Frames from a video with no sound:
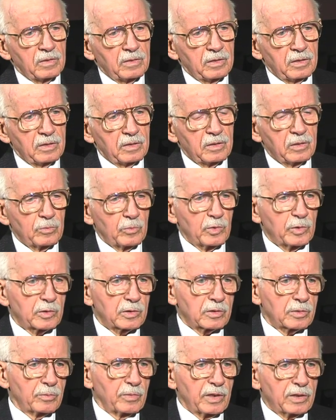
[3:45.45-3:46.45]
and then bring
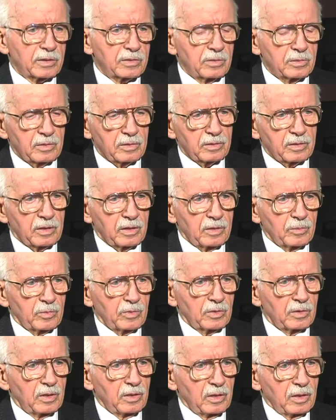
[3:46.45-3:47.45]
us back to the campus.
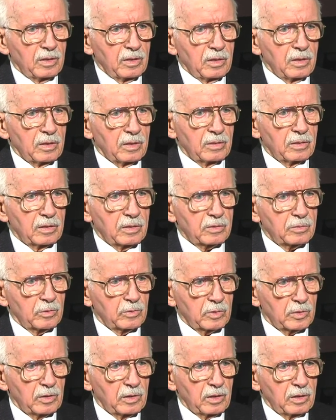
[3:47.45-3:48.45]
And that's what
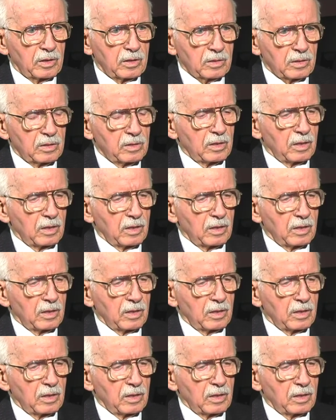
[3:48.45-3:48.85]
they had